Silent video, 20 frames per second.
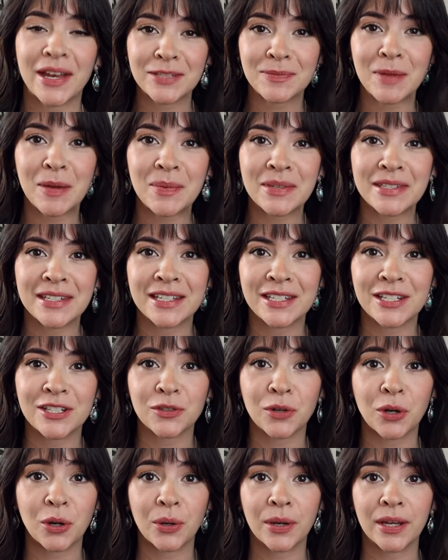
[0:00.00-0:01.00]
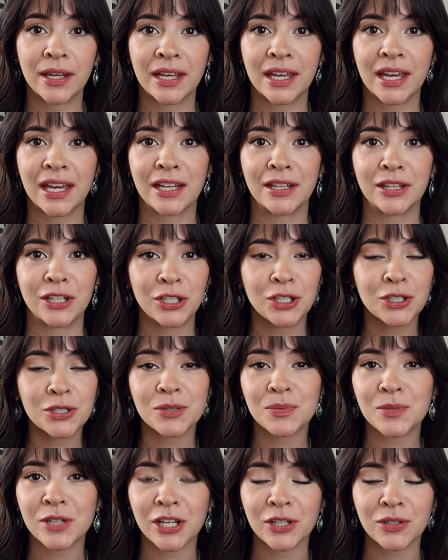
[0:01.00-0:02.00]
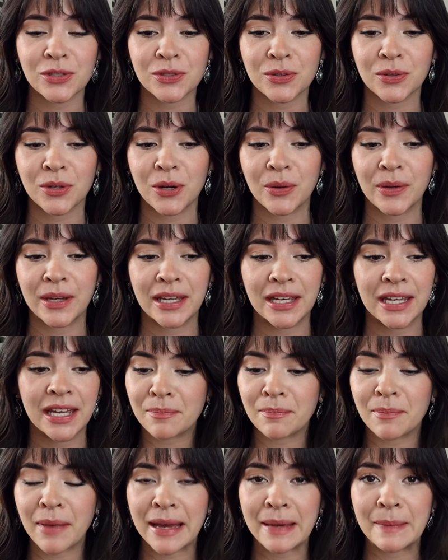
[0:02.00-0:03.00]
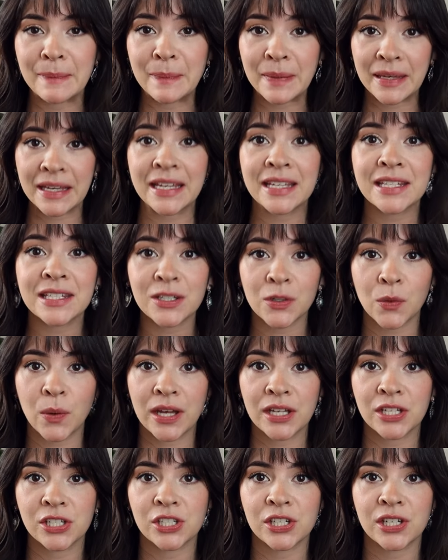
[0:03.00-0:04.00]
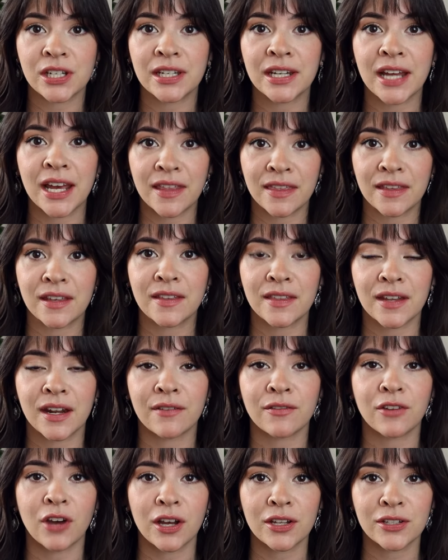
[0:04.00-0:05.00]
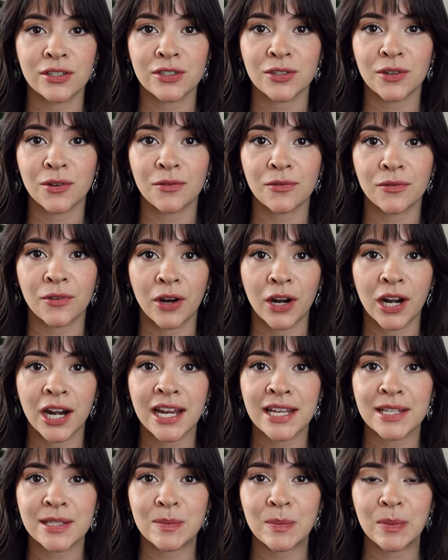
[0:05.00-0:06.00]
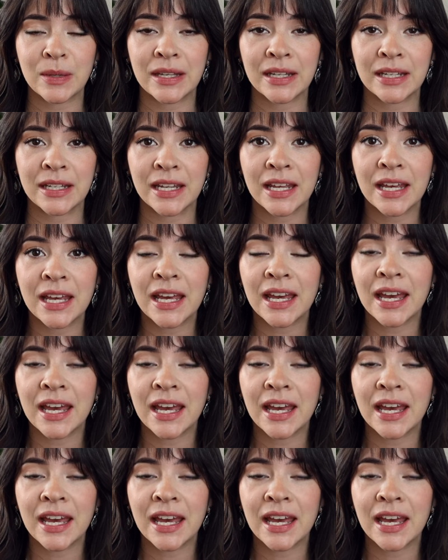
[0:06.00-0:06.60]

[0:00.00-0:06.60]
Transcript: as my business is growing and the YouTube channel is growing, my biggest question I think that I've gotten so far has been,